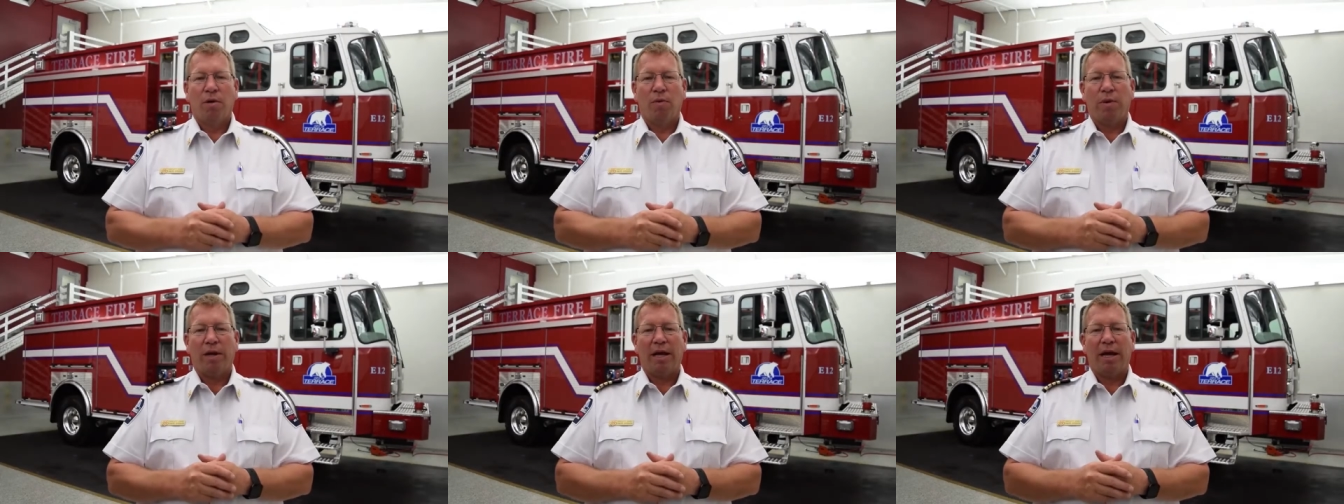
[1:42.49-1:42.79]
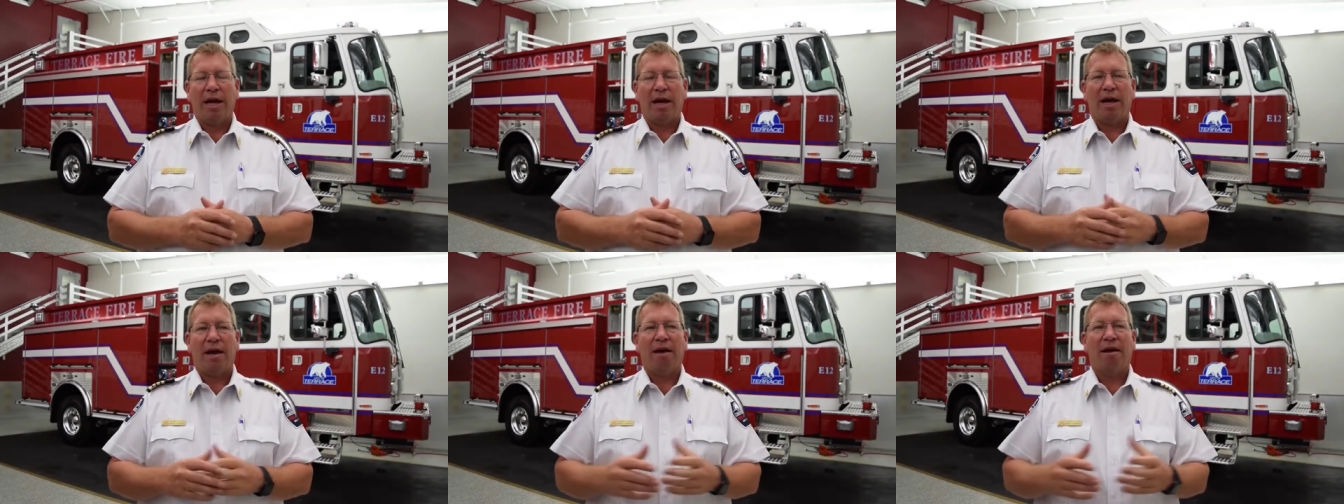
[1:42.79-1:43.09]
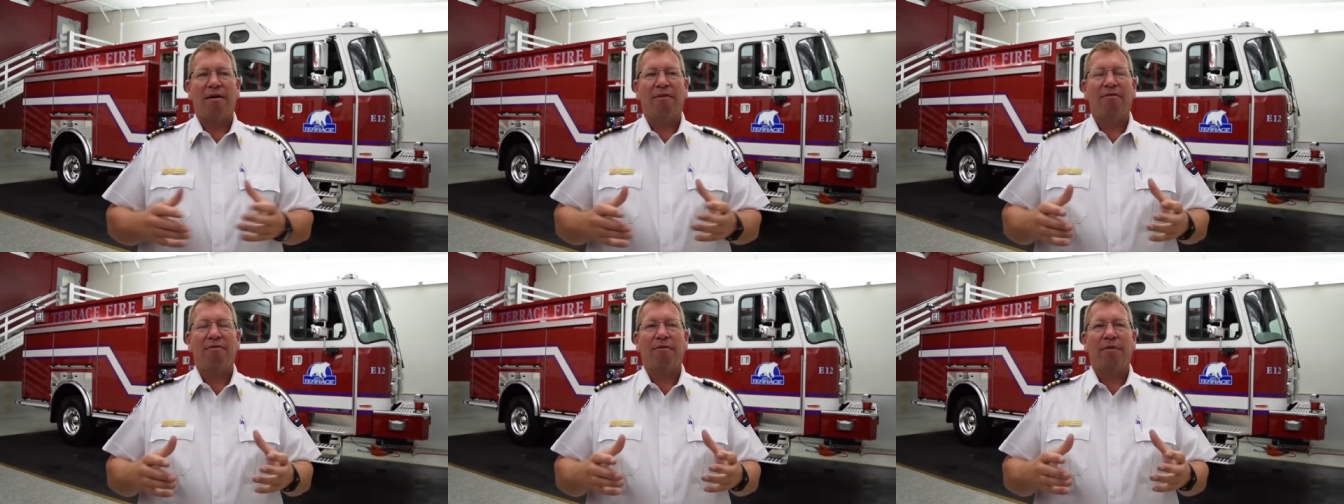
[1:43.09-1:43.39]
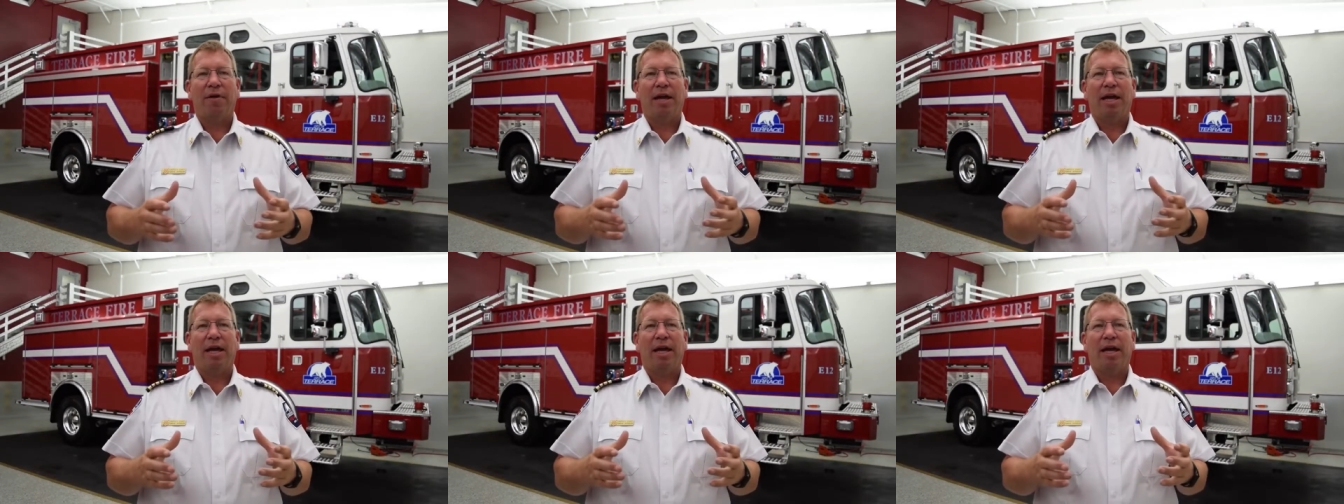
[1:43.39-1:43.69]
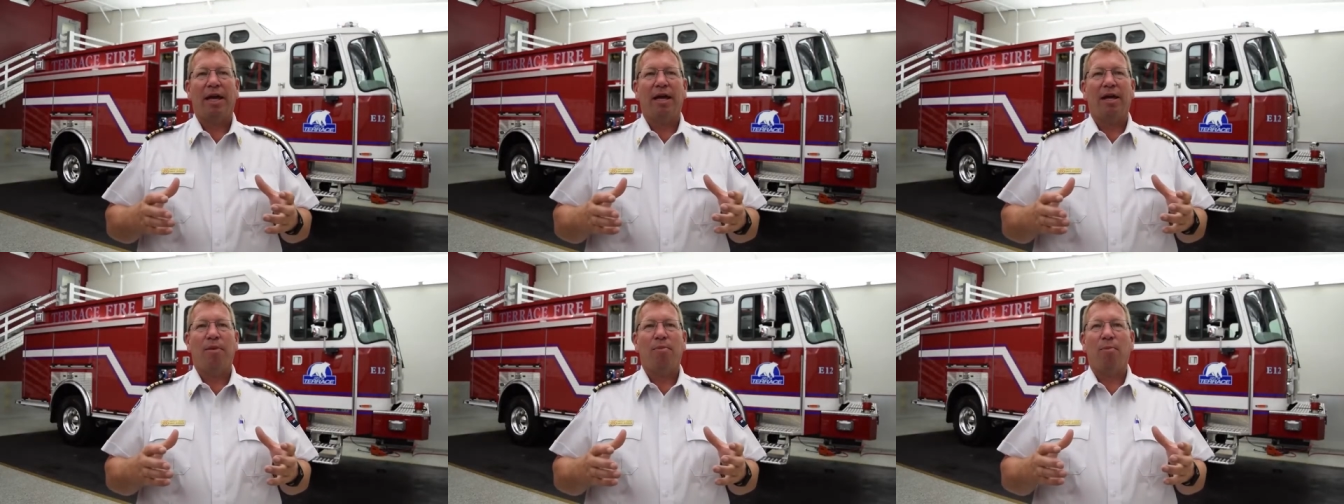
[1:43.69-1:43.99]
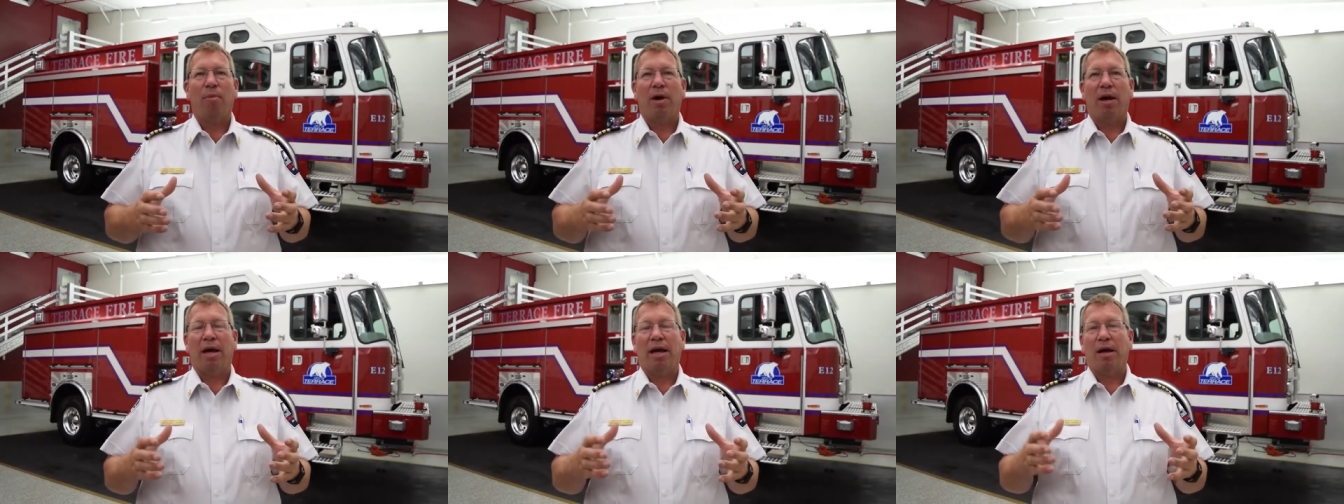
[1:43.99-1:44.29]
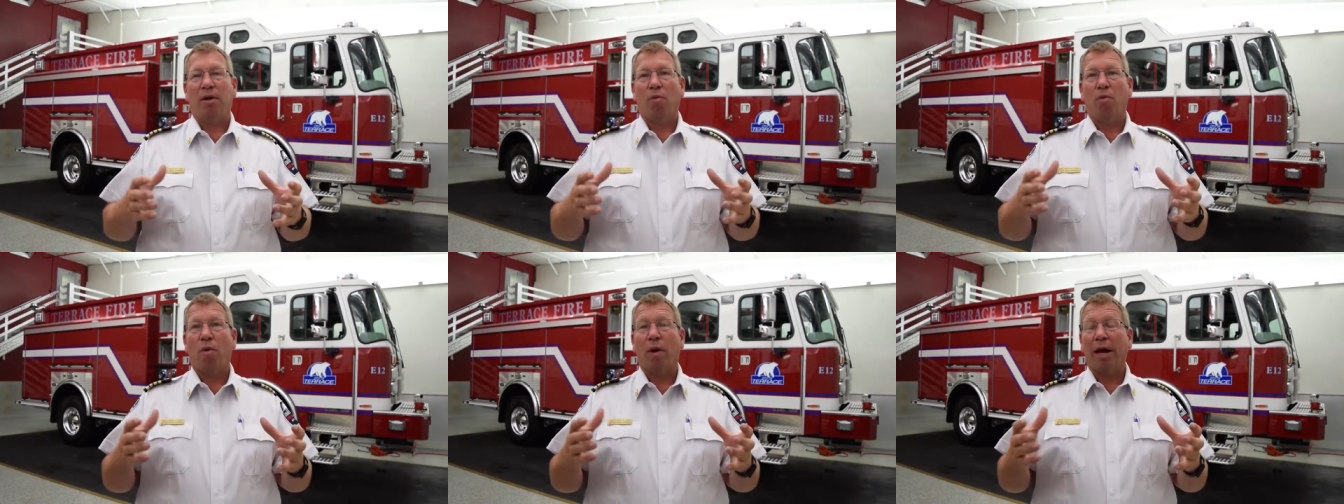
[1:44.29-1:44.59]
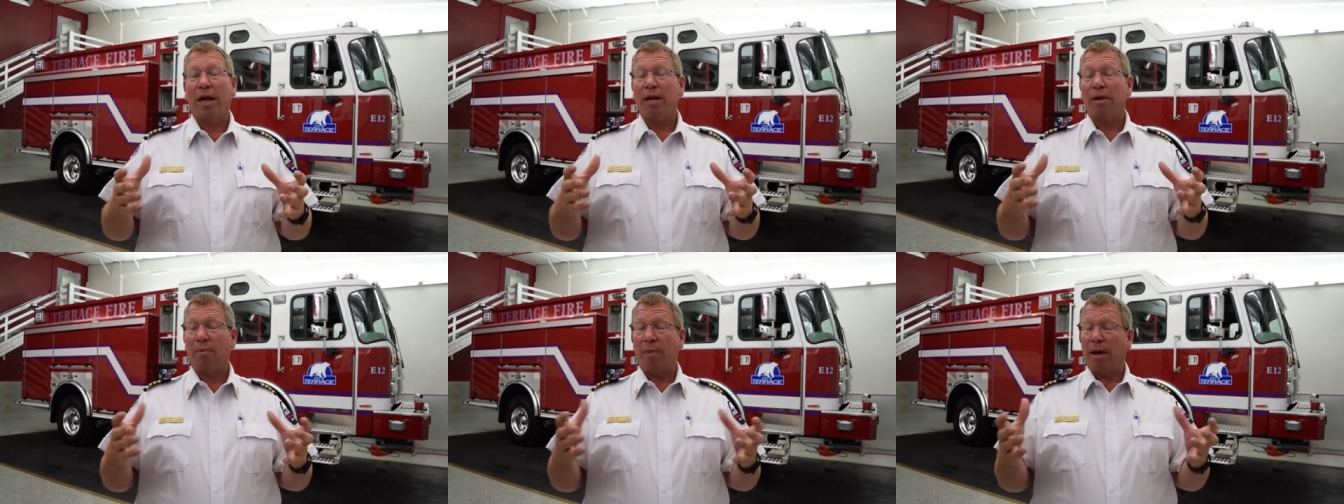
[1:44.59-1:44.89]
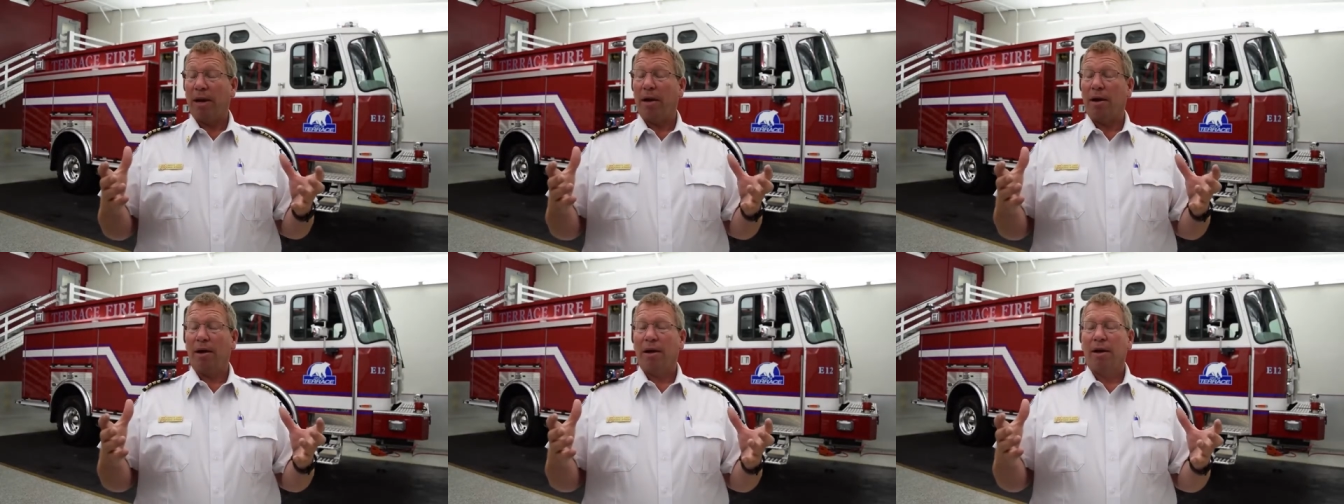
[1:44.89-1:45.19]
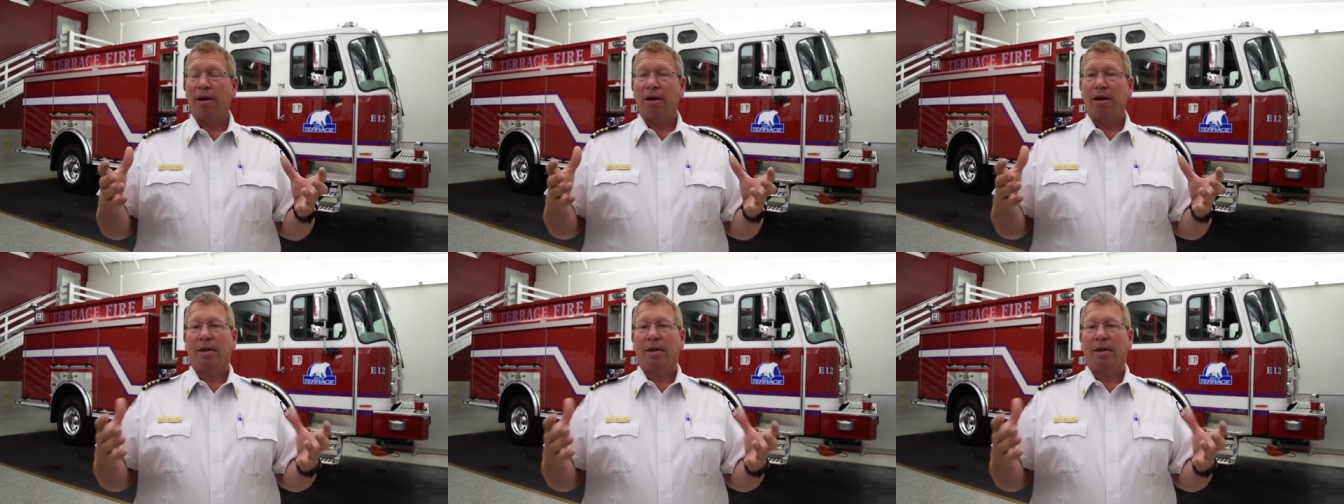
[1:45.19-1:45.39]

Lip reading: We have a white bear